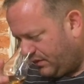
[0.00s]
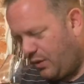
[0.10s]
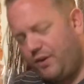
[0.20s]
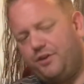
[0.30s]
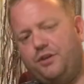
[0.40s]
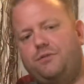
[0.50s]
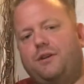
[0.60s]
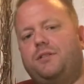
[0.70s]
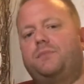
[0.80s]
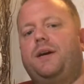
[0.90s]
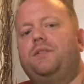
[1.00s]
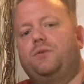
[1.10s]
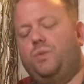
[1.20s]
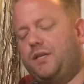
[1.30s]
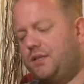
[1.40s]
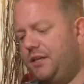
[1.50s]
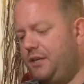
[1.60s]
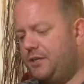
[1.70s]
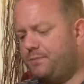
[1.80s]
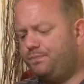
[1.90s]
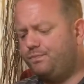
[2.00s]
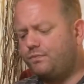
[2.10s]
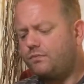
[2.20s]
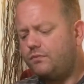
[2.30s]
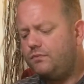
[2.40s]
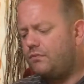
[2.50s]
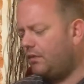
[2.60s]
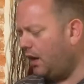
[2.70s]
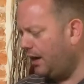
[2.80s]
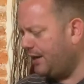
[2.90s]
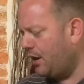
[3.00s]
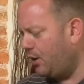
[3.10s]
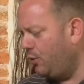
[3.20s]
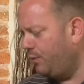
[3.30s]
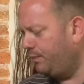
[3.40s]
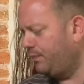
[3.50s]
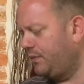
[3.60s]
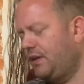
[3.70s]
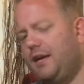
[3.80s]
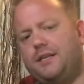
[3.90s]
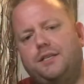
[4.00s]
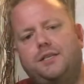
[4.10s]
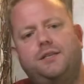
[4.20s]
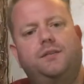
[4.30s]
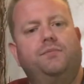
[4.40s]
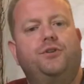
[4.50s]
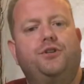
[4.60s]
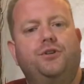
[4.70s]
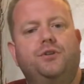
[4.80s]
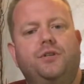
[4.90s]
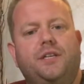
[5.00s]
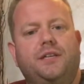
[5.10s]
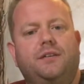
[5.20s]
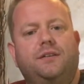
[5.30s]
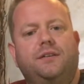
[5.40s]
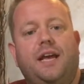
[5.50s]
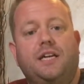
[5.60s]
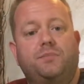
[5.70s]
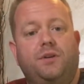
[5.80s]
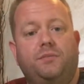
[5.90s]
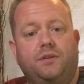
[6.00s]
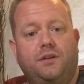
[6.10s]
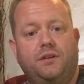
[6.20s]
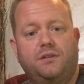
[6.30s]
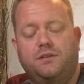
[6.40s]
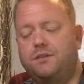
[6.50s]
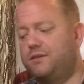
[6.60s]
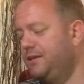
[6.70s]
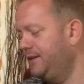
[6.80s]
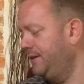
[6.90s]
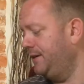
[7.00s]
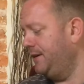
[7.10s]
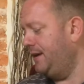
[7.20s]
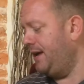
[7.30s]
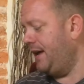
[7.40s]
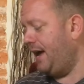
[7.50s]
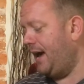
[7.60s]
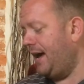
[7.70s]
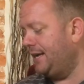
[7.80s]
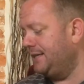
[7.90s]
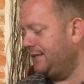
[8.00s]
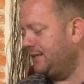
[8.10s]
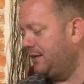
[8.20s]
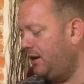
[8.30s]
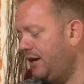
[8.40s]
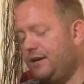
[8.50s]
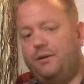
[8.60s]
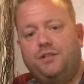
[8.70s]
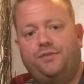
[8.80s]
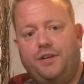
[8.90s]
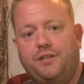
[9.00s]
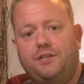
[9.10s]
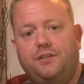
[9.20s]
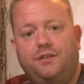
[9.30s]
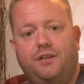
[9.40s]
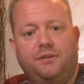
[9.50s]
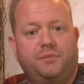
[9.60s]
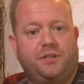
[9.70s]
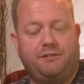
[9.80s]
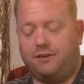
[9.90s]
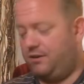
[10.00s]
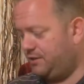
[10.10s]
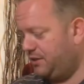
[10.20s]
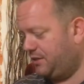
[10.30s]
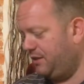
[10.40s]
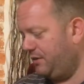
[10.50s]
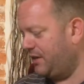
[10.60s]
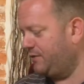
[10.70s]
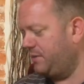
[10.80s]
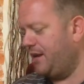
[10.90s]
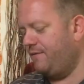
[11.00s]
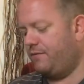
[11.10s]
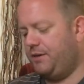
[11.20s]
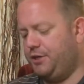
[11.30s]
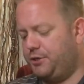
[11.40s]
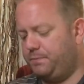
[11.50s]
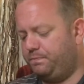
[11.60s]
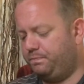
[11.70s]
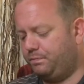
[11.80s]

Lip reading: one thing you notice about this whisky is, I know it's matured in ex-bourbon casks, and I know it's finished in a Madeira cask. It gives me that information.